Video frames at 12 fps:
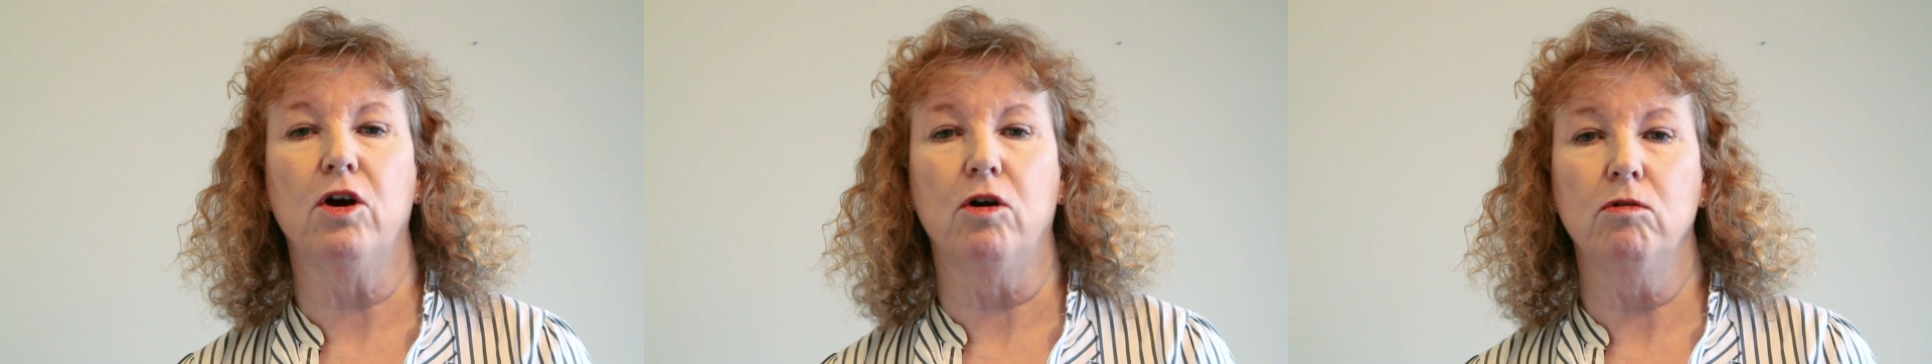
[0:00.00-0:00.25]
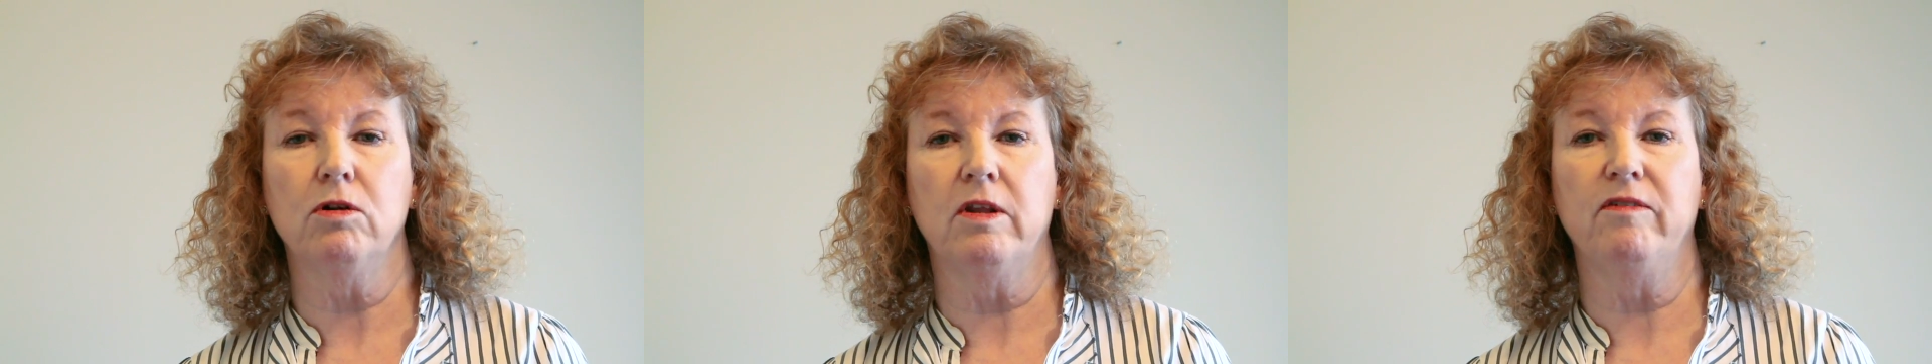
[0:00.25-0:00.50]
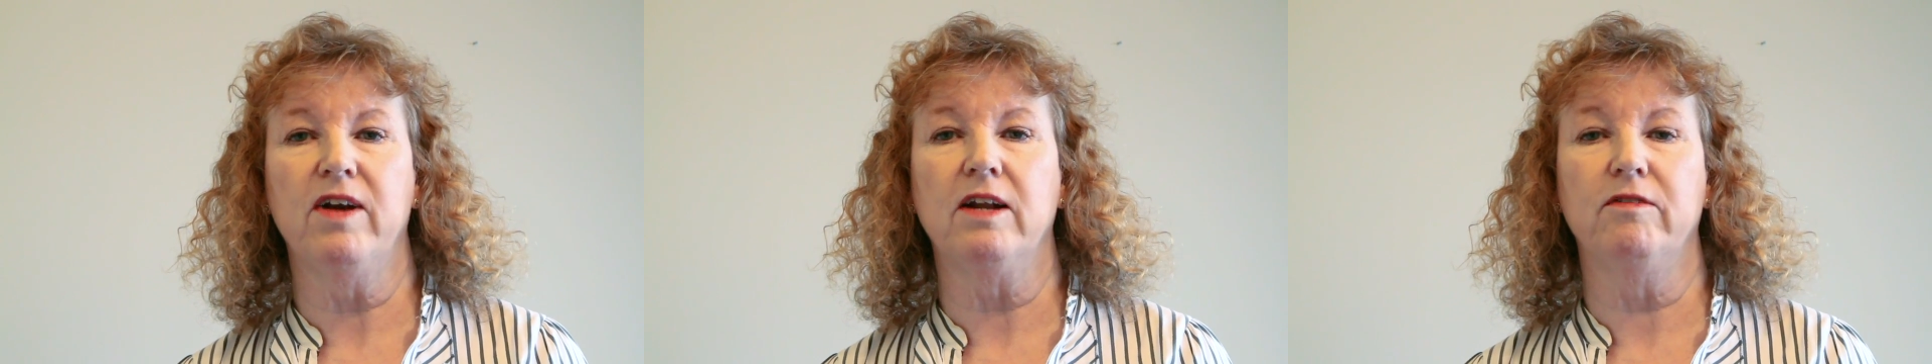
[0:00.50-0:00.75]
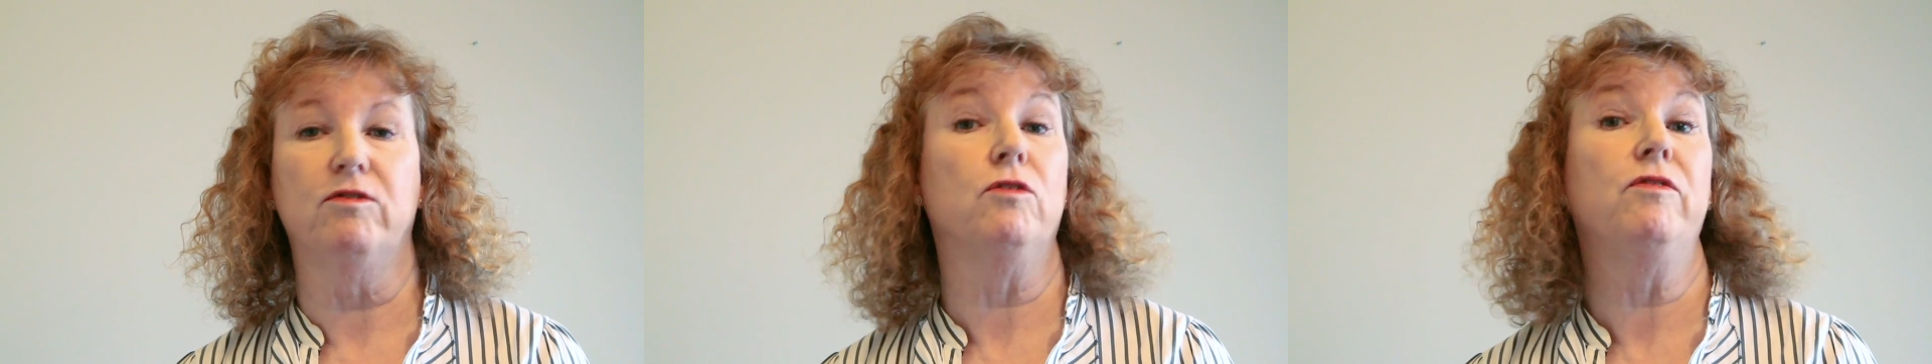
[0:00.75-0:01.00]
old and they've had
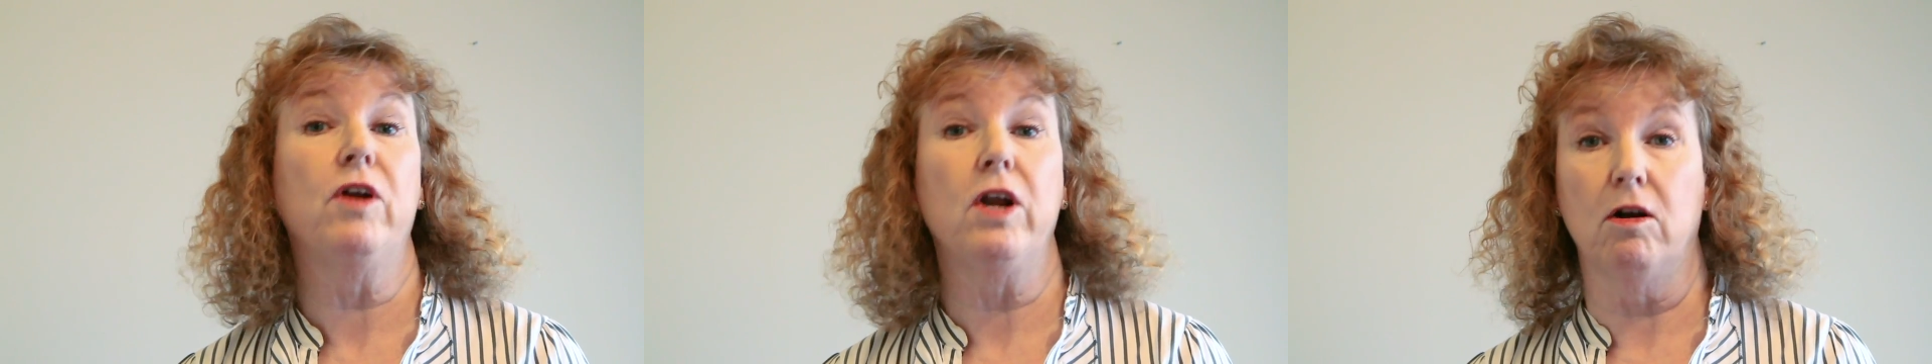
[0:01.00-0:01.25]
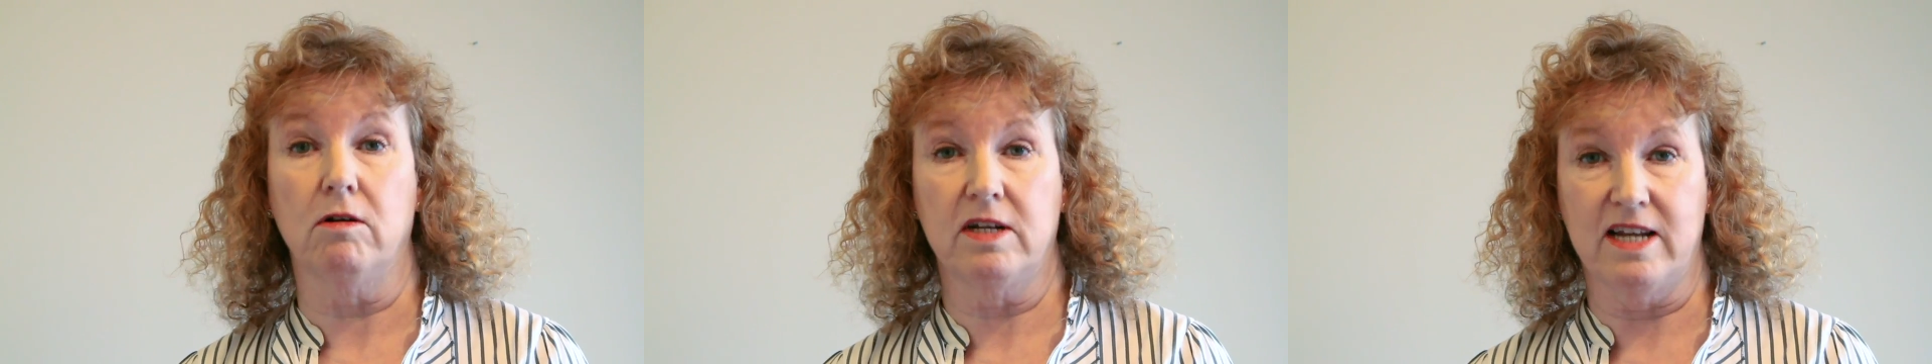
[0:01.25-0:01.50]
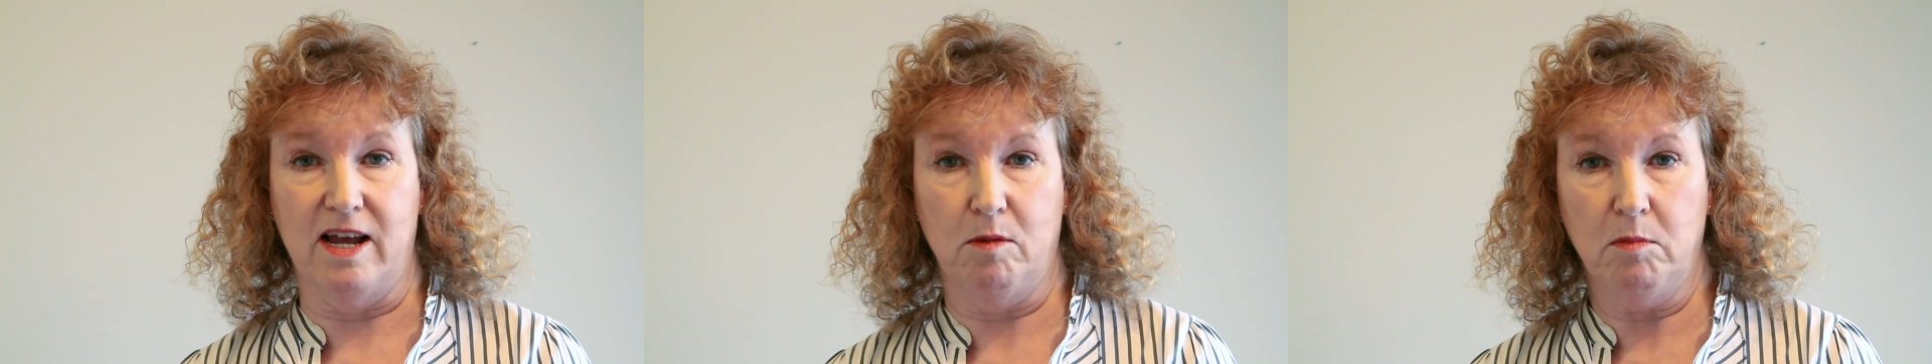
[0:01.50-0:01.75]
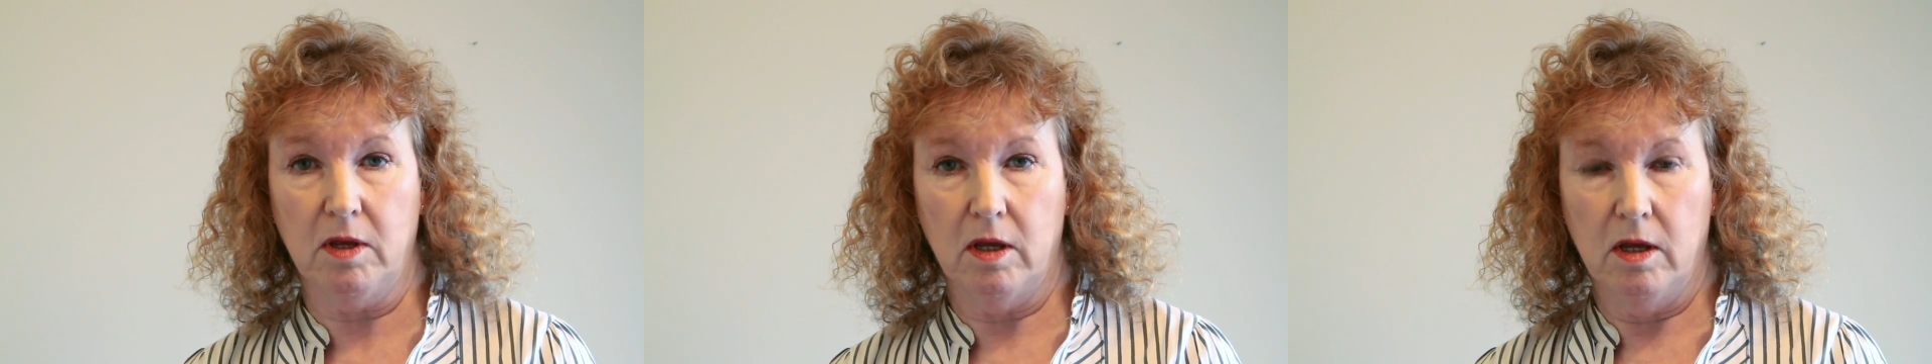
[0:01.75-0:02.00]
it for a very long
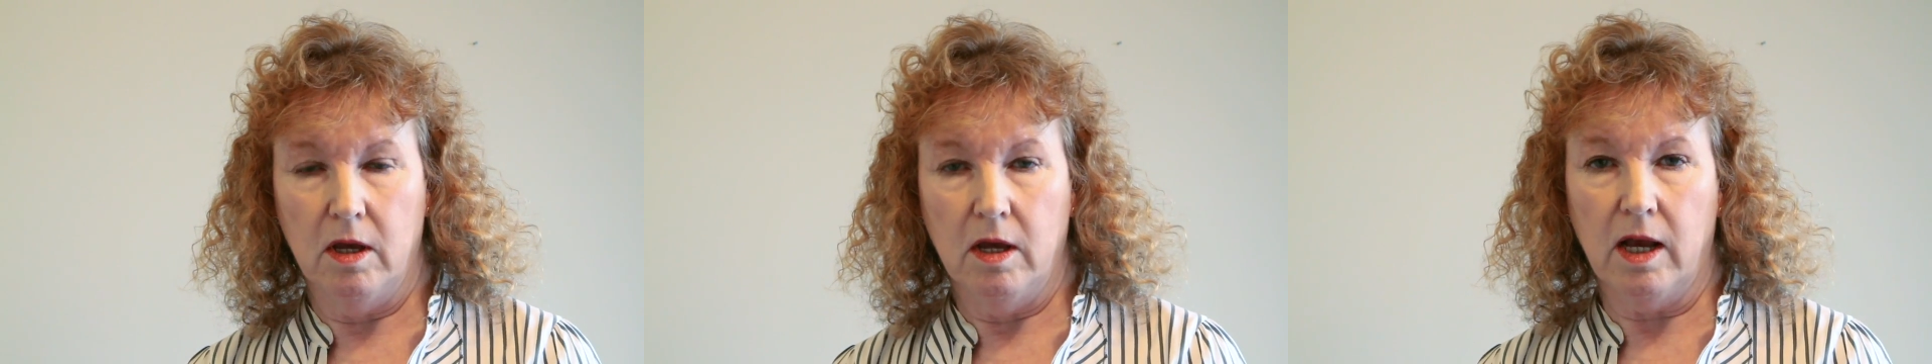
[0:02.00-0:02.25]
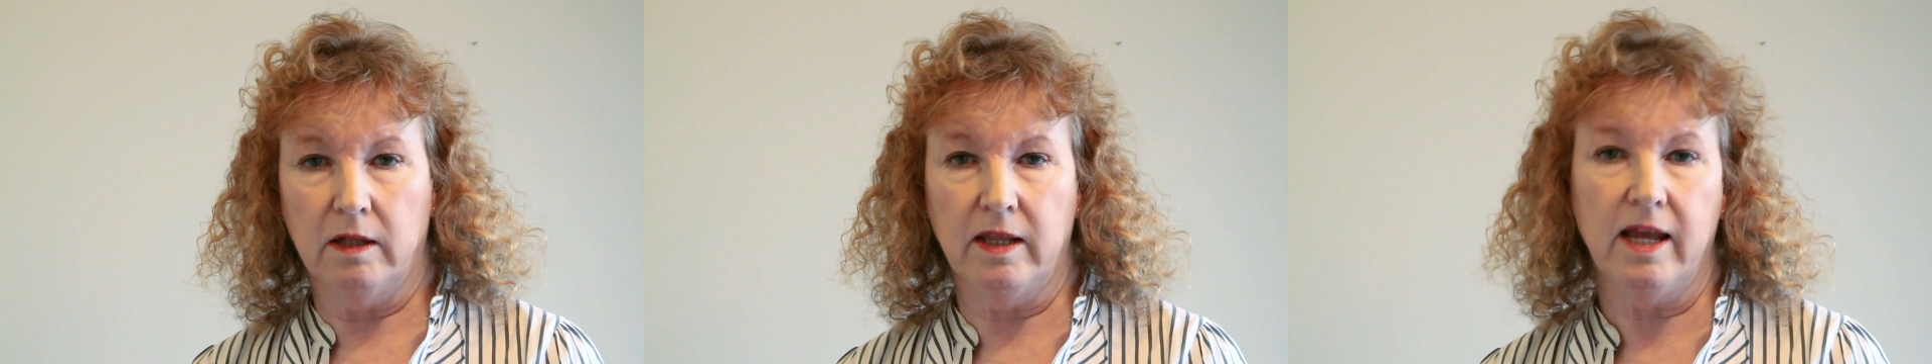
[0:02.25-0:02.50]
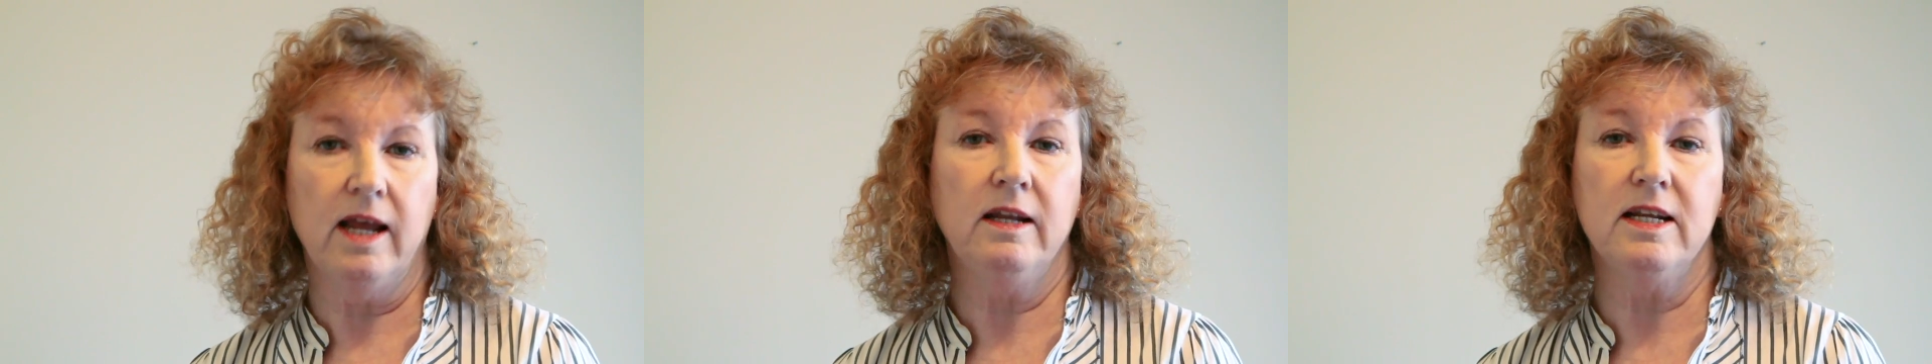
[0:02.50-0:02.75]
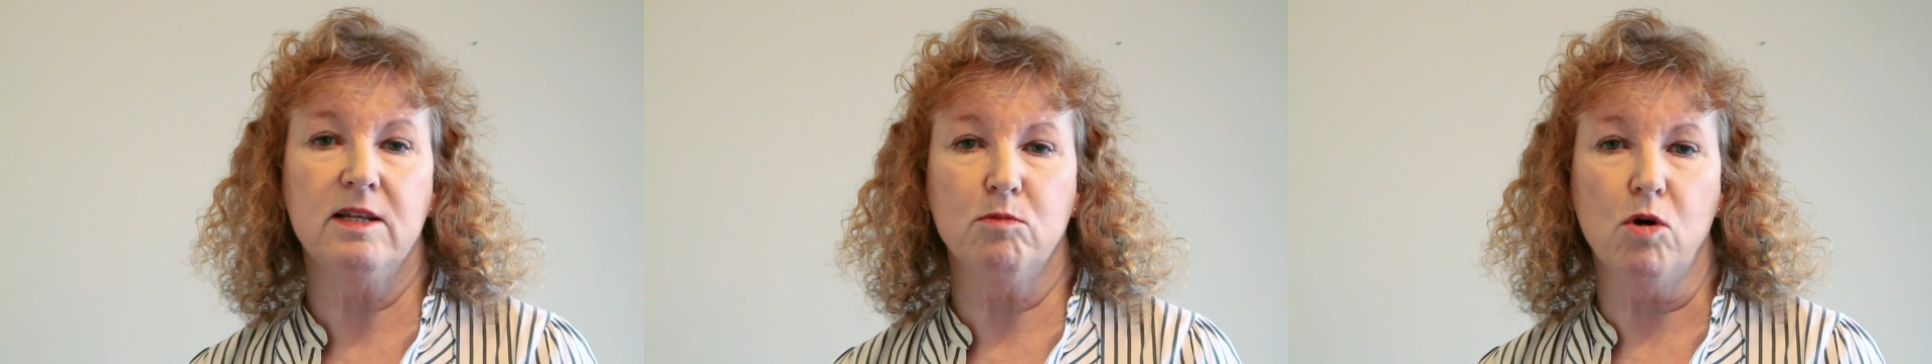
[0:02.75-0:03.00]
time and the hair
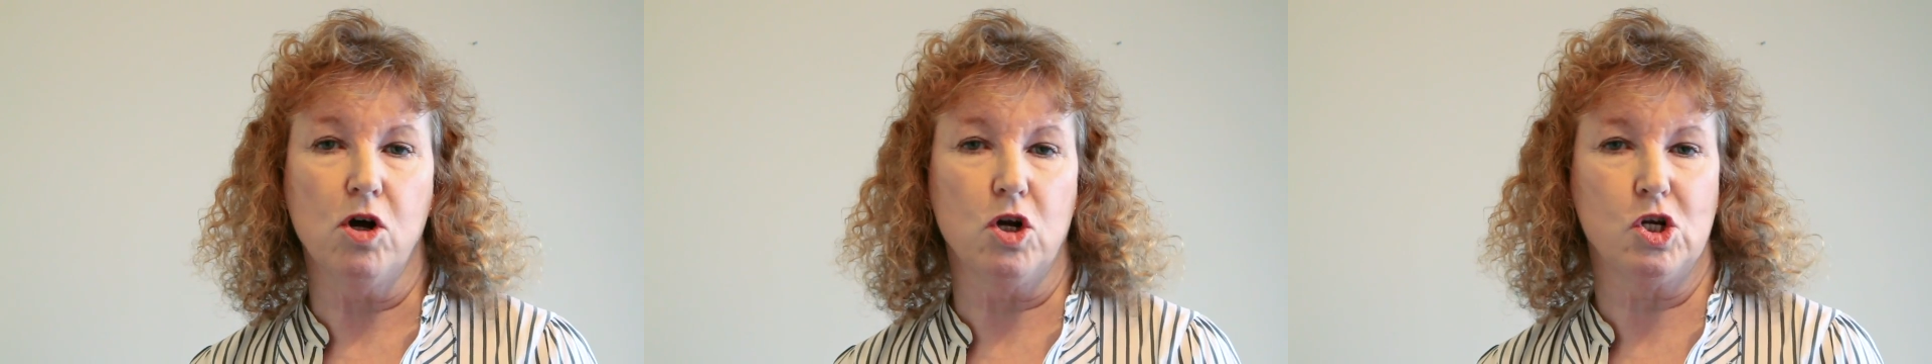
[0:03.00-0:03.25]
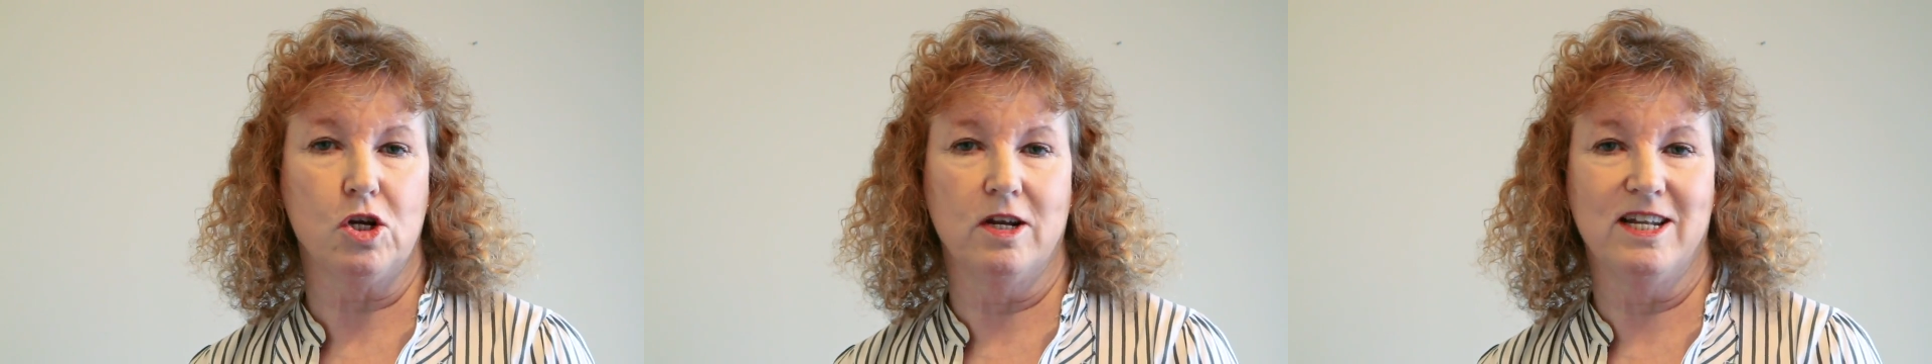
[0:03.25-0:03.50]
needs a wash.